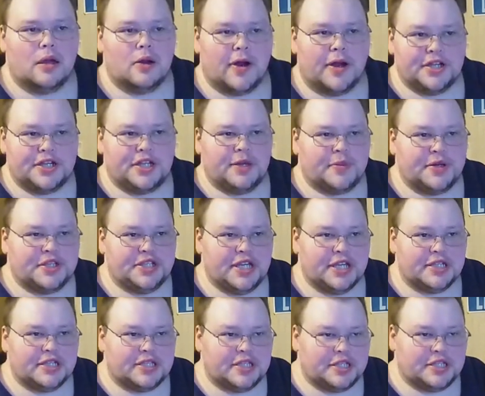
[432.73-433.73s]
Question number
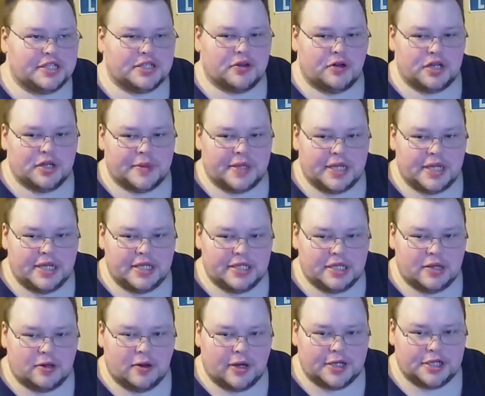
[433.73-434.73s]
six. This is going to be an easy
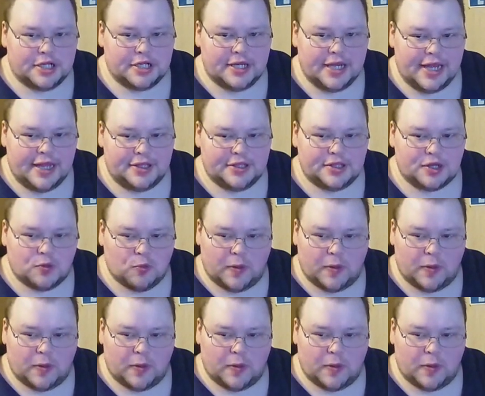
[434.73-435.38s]
question to answer.